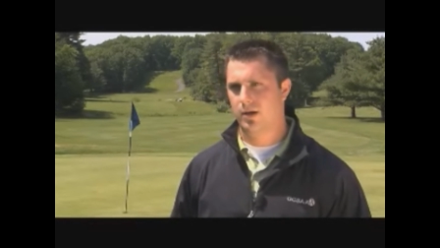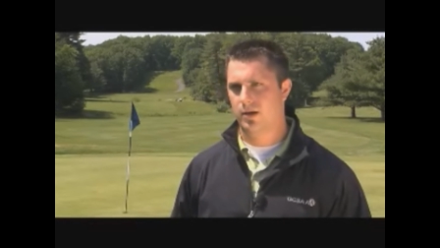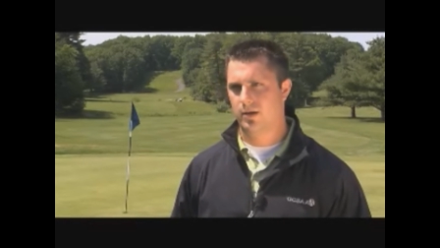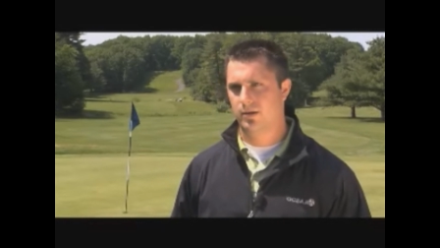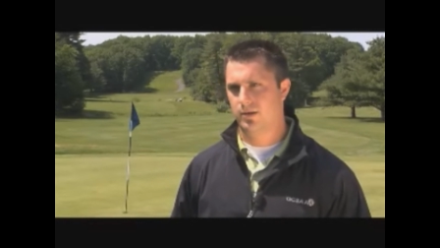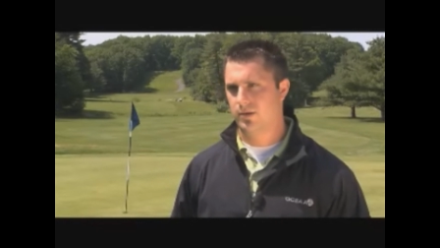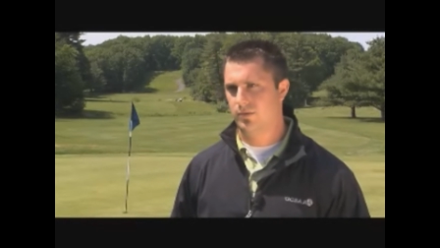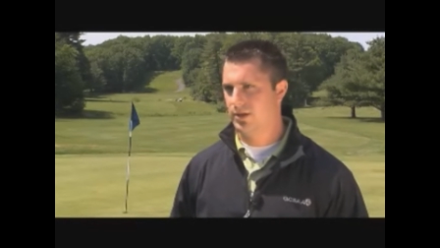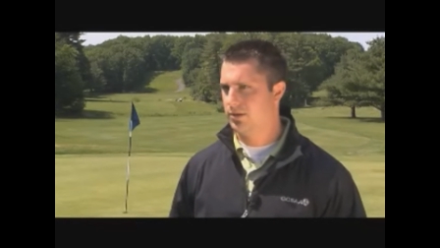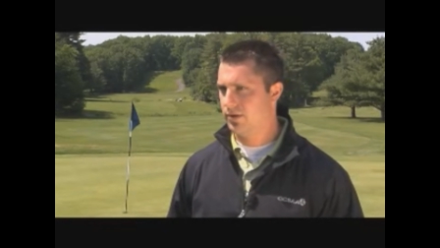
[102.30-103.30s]
uh, you know,
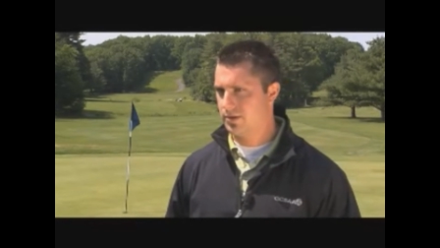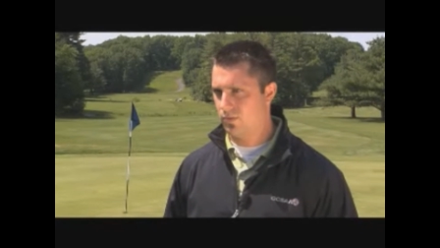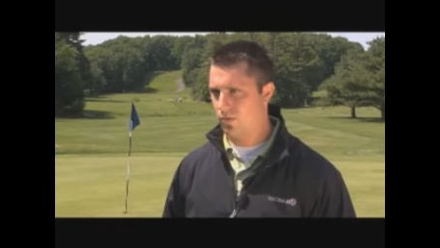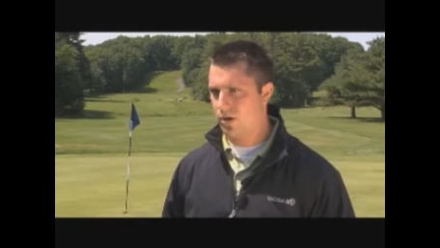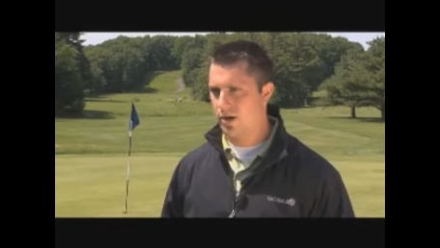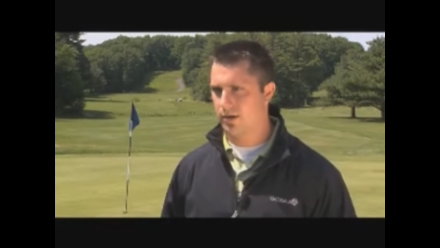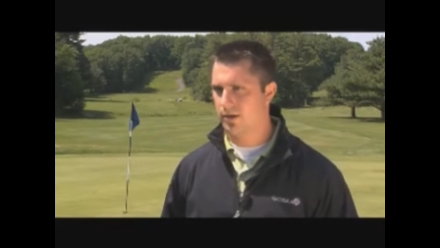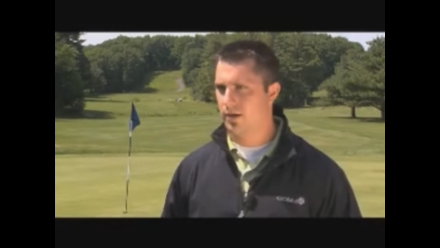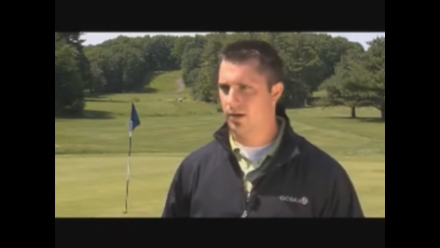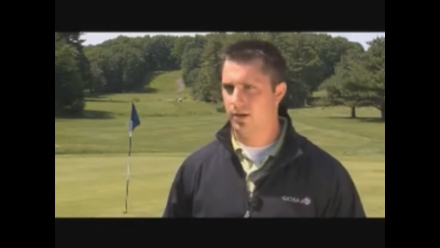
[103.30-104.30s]
decrease the water,
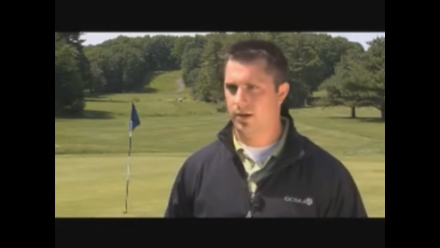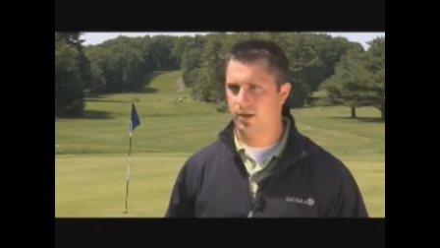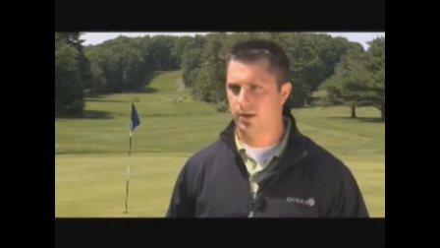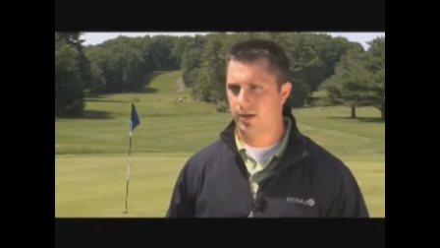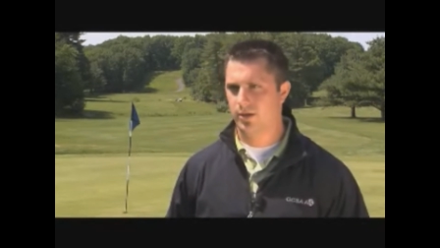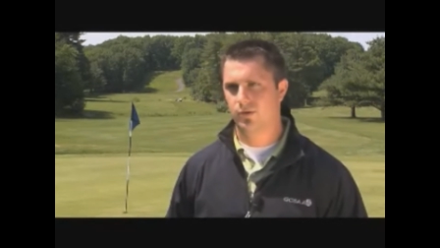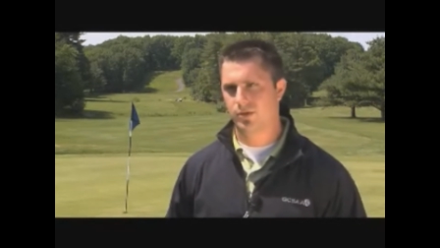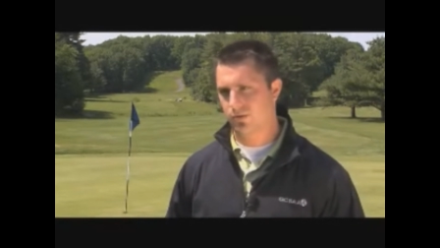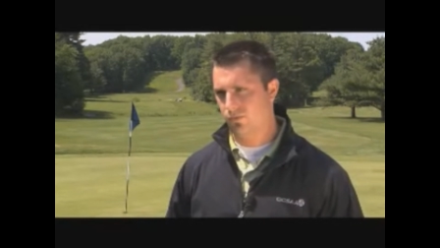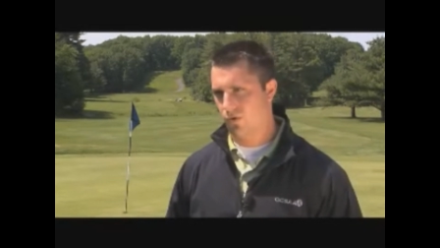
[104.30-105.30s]
uh,
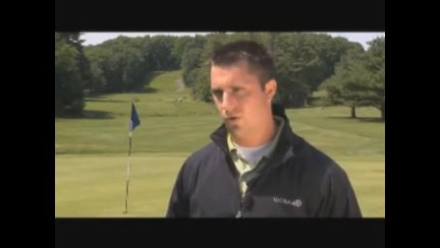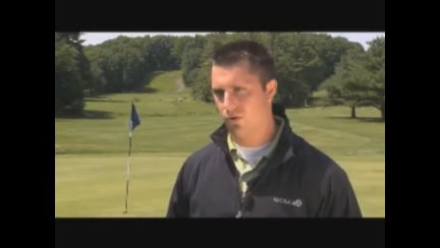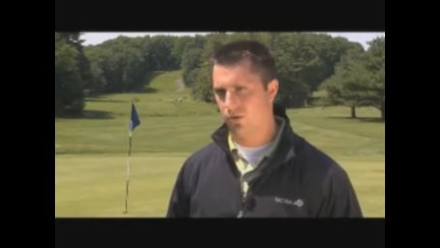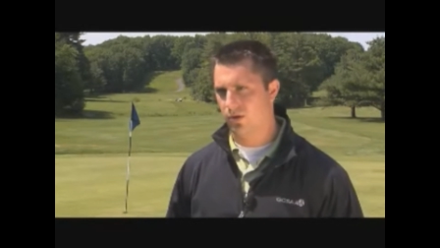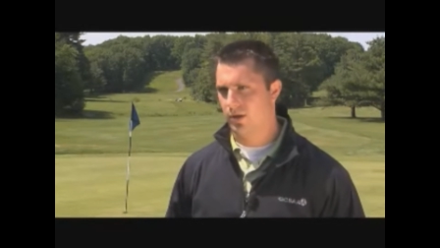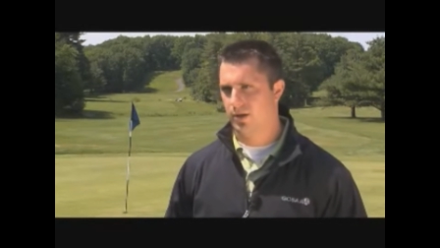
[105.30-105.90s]
increase the roll,